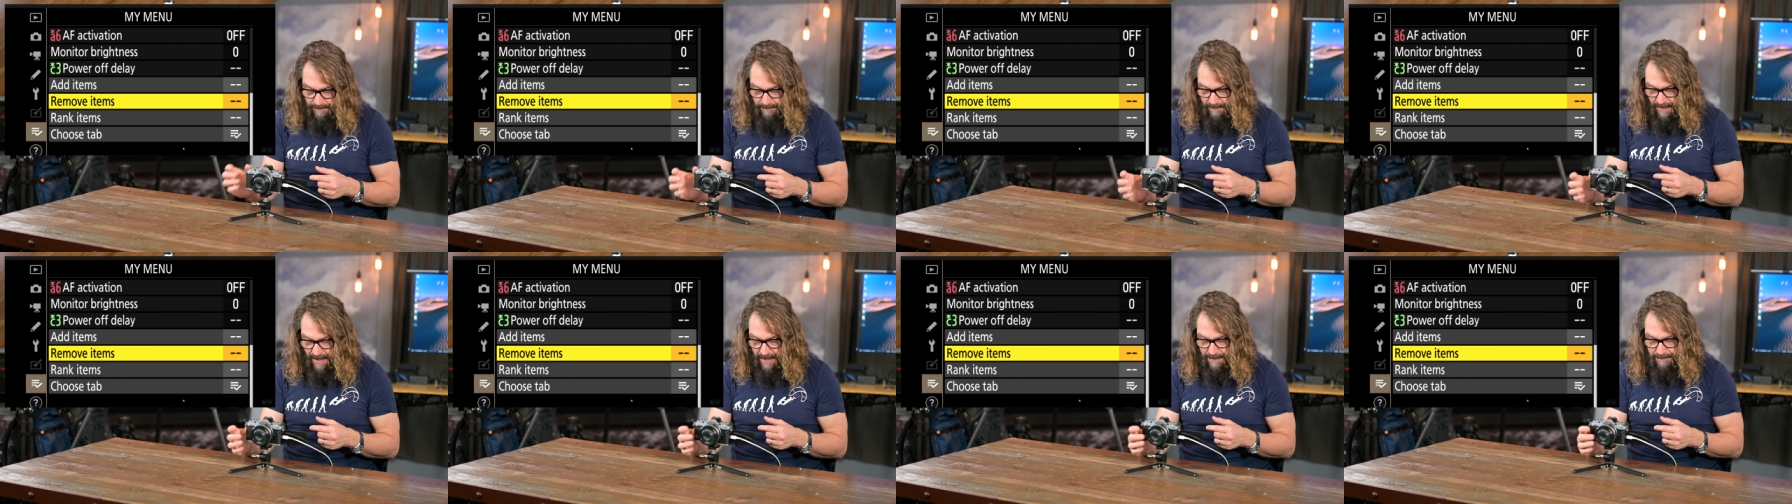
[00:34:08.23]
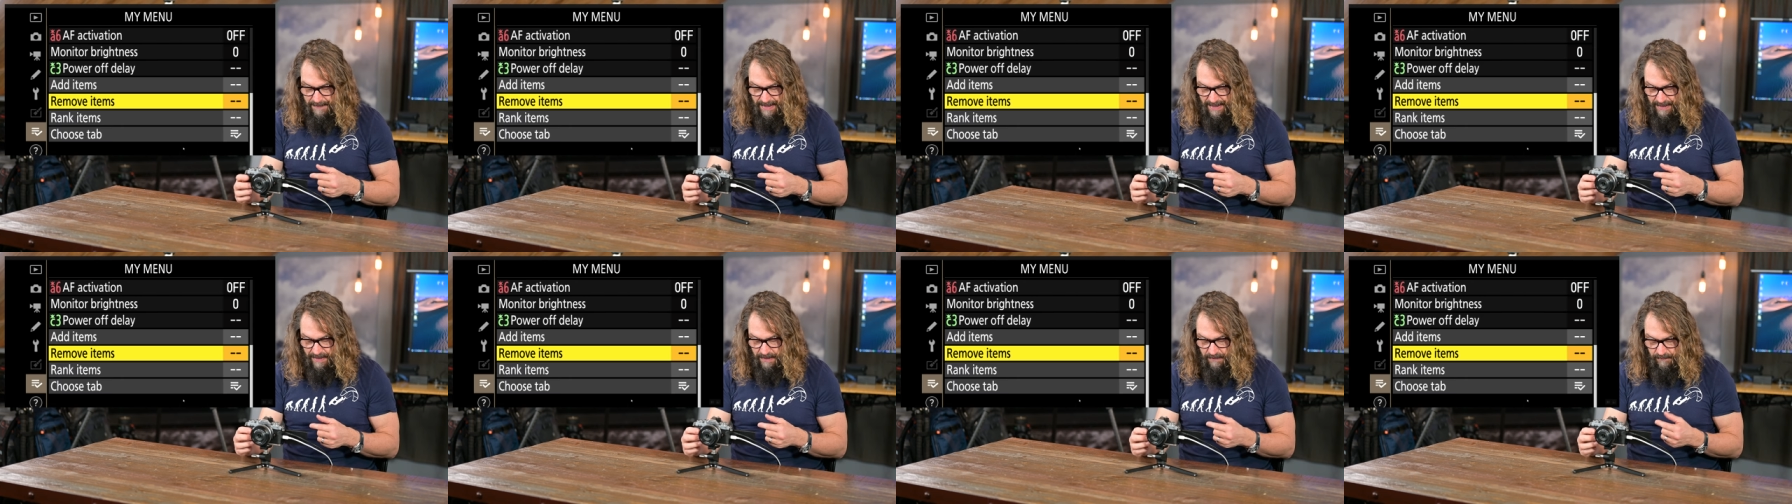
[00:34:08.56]
my
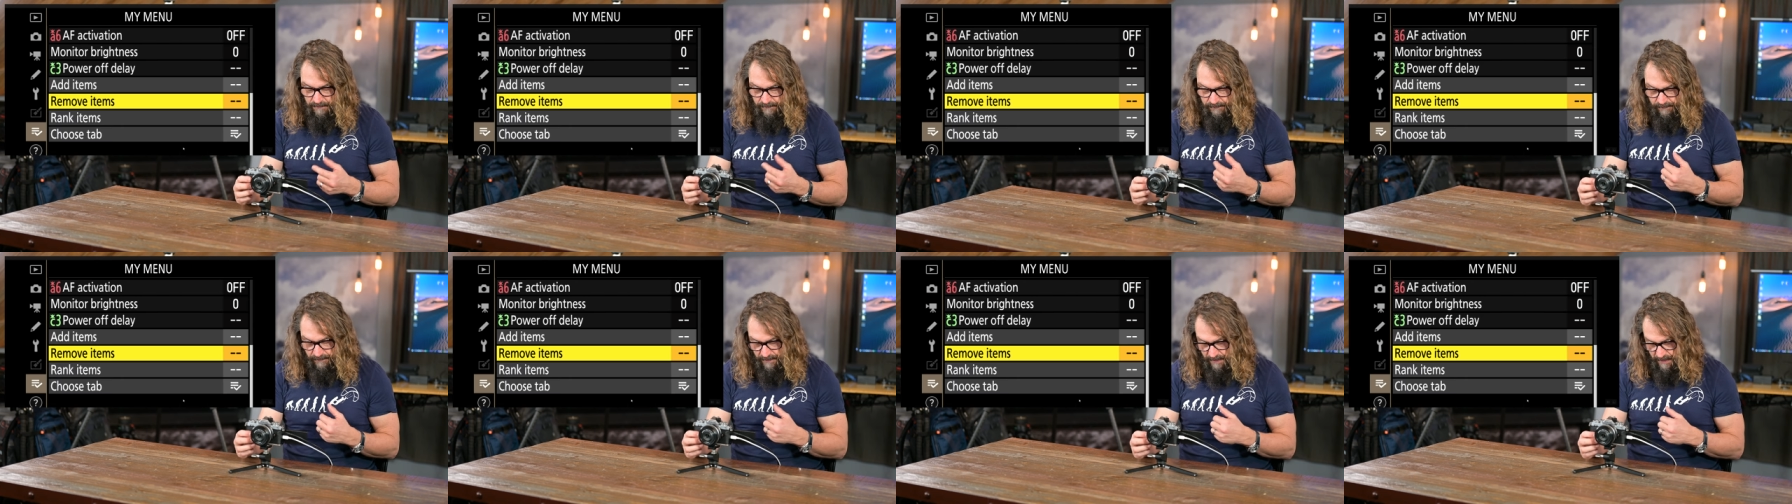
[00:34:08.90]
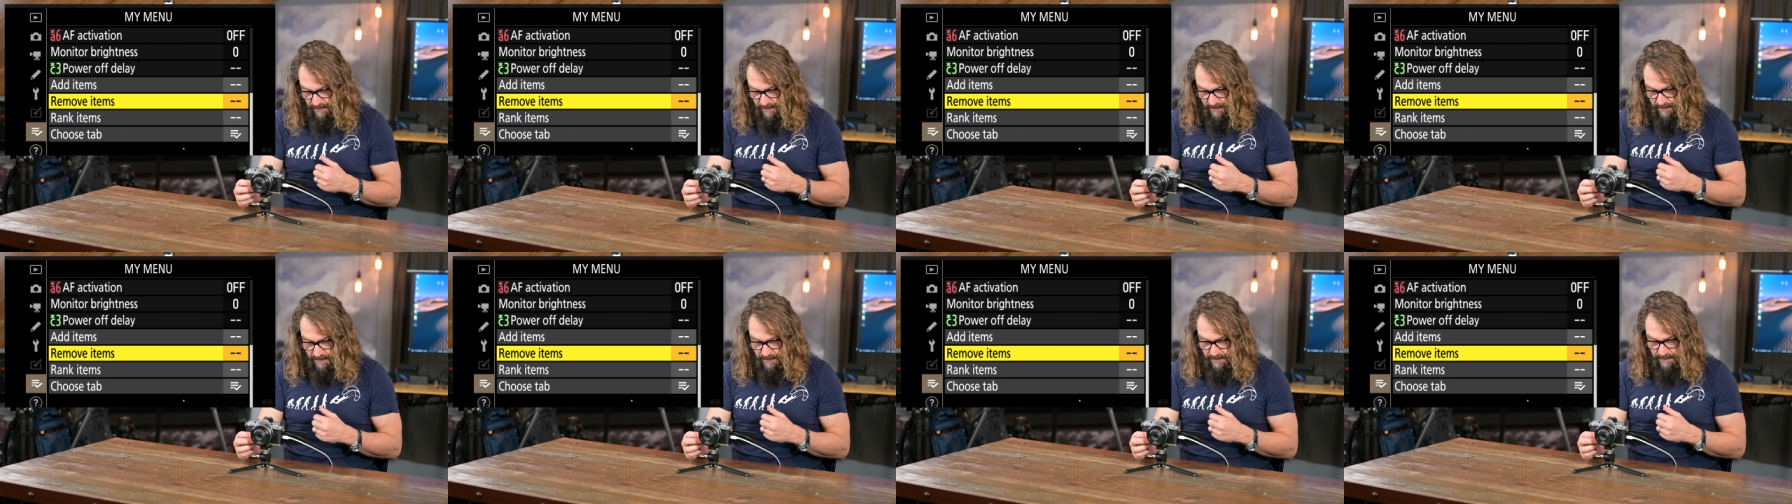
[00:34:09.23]
menus
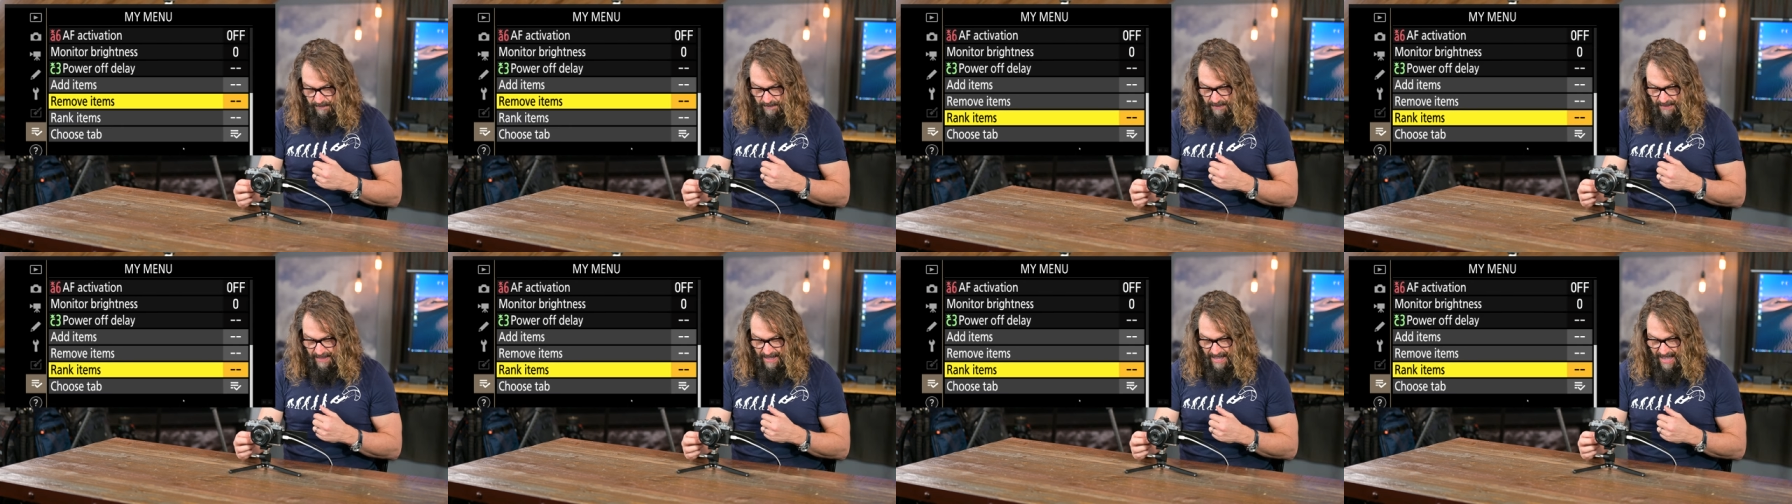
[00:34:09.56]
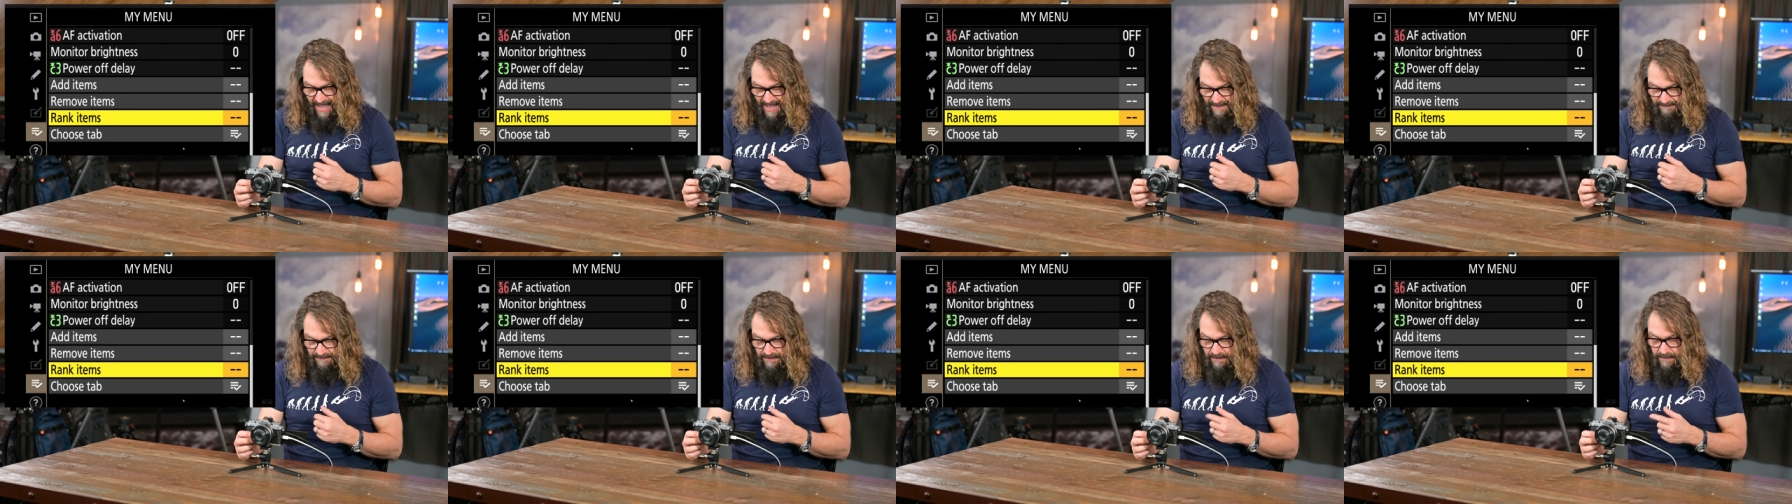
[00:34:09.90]
that I
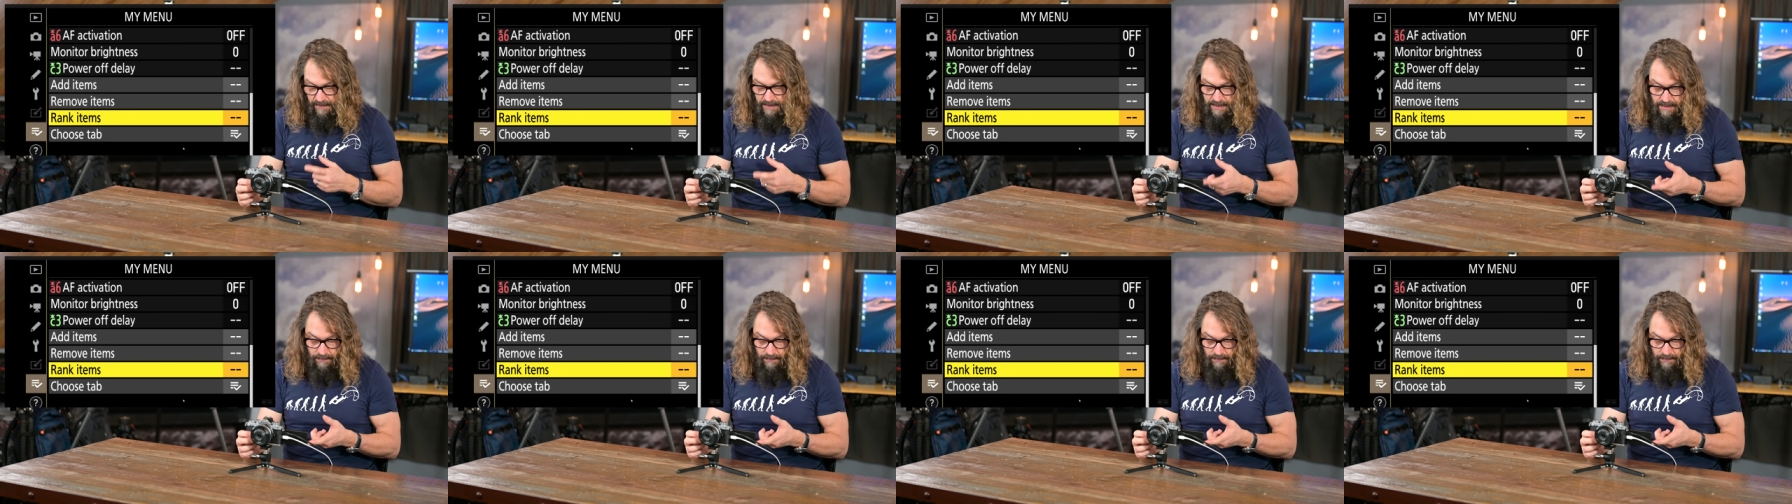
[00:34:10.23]
have in here.